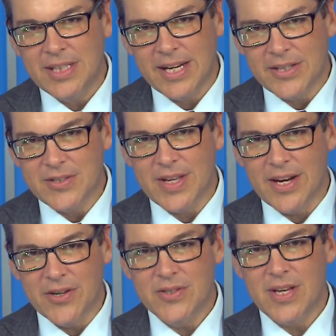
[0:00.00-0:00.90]
care
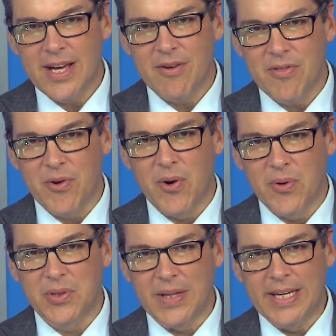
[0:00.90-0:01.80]
centers to have a thorough
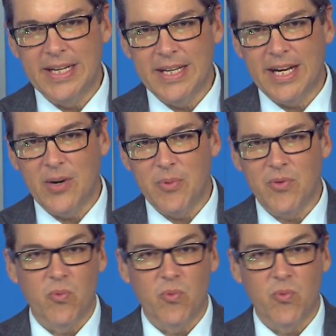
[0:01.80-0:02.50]
cleaning to help with